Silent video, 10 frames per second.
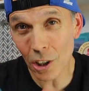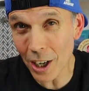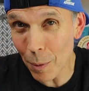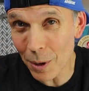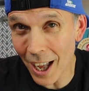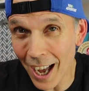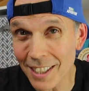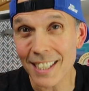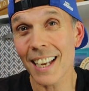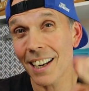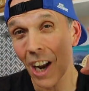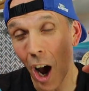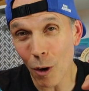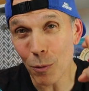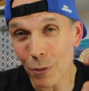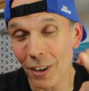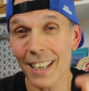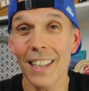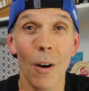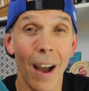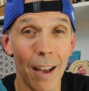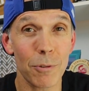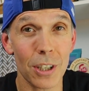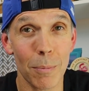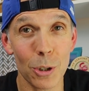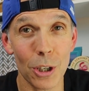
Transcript: good luck with the hunting, and hopefully they'll have some